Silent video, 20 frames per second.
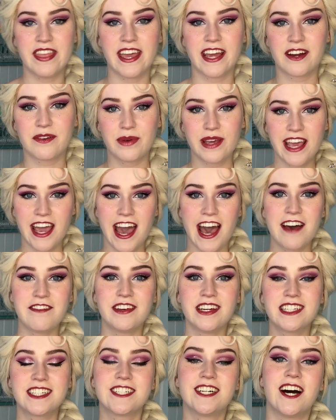there we have
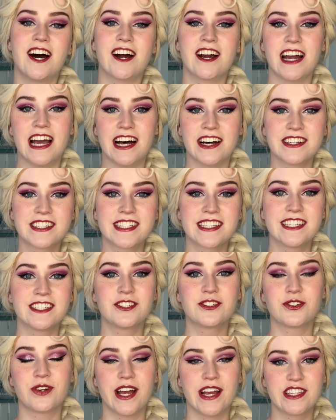it. Our Elsa
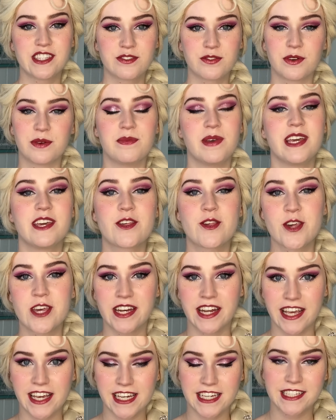transformation
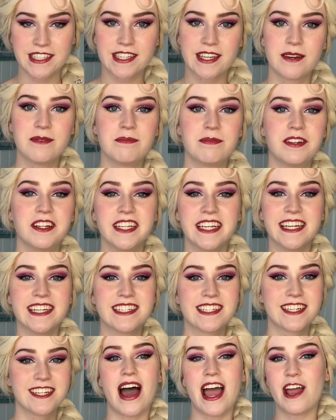is
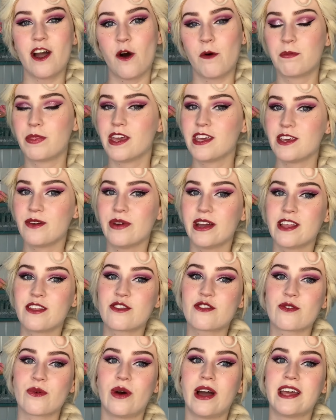complete. I hope that you
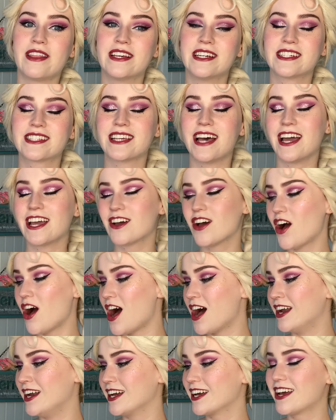enjoy this
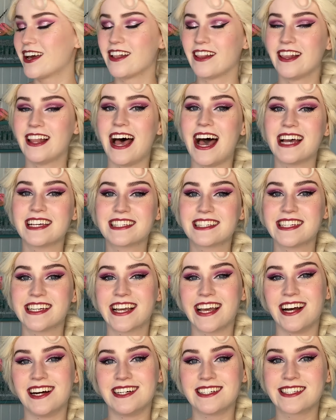iconic, classic
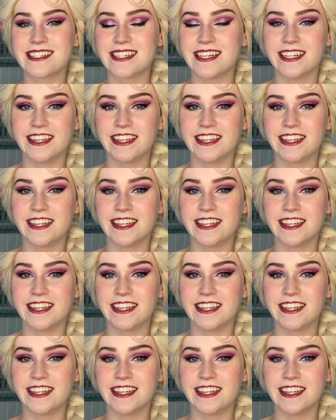Elsa